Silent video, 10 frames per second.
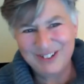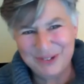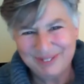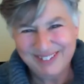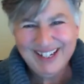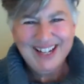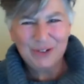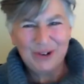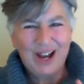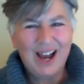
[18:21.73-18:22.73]
So
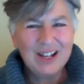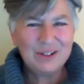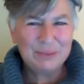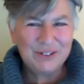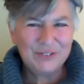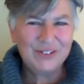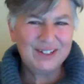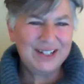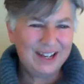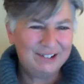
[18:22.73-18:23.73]
I specifically
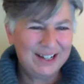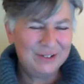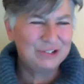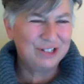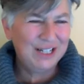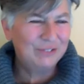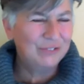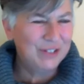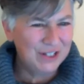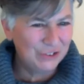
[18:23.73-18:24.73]
carry out training for
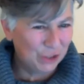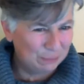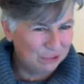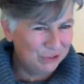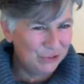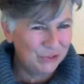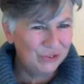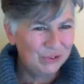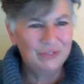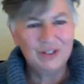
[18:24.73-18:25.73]
VTS
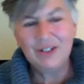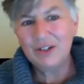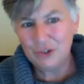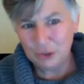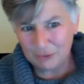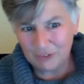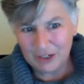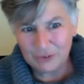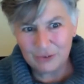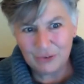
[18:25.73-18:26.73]
operators, VTS
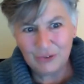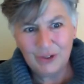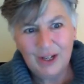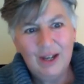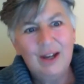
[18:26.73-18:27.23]
supervisors,